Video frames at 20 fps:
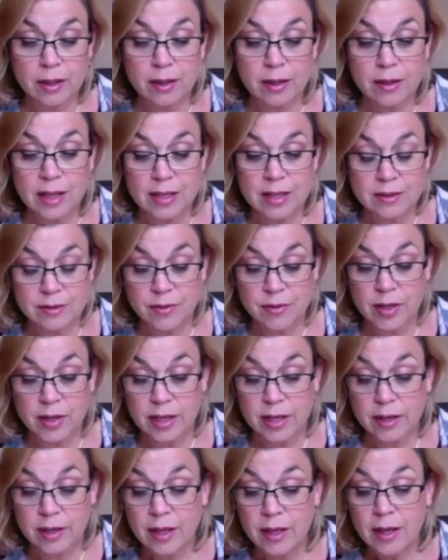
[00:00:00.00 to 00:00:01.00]
classified
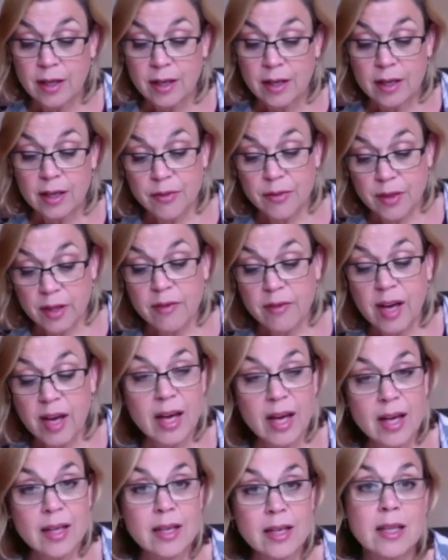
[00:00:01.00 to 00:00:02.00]
if they've
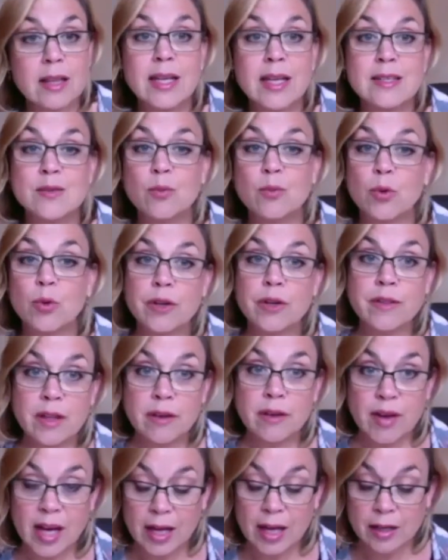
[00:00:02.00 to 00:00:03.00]
had less work
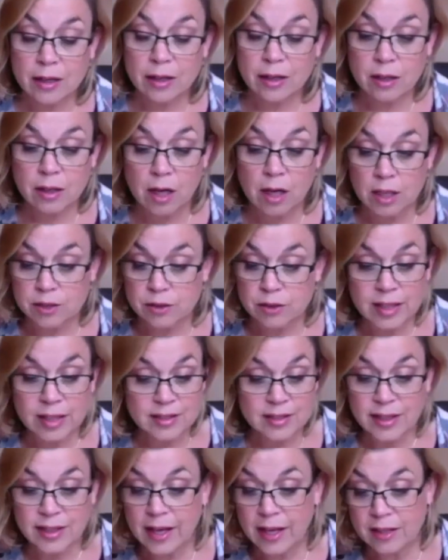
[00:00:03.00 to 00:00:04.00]
they've had
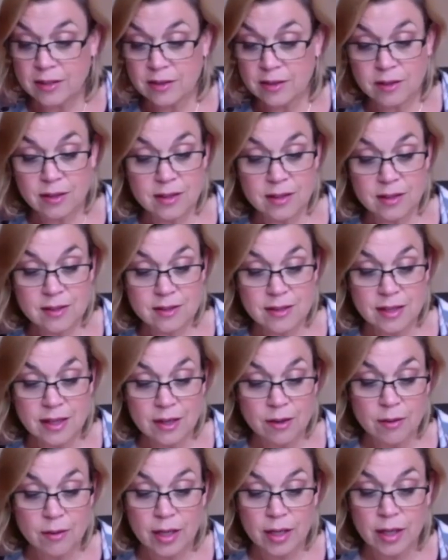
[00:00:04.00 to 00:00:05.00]
contracts canceled
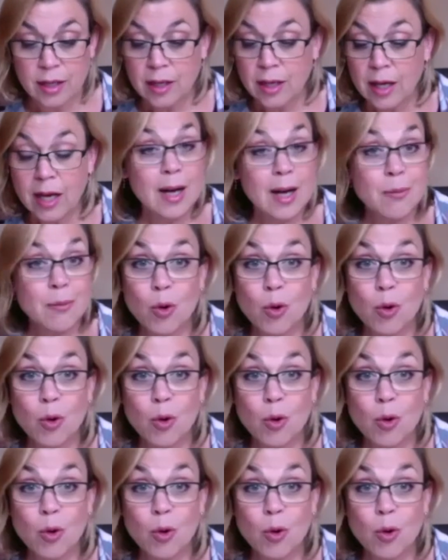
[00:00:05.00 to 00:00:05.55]
etc um,